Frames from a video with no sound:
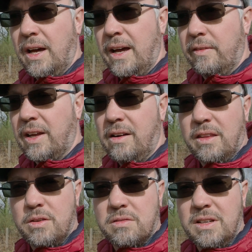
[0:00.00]
And if I carry
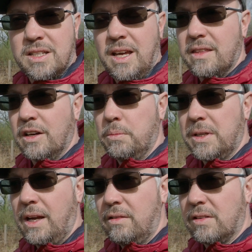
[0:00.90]
those 3 together, I'll be
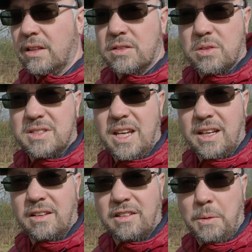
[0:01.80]
carrying around sort of
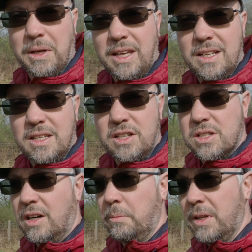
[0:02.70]
10 kilogram of kit
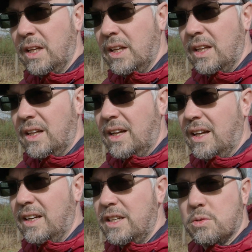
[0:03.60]
each time,
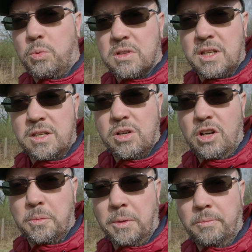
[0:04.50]
and it just wasn't
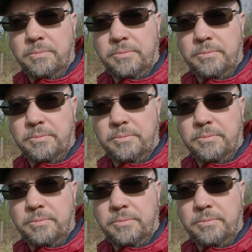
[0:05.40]
enjoyable.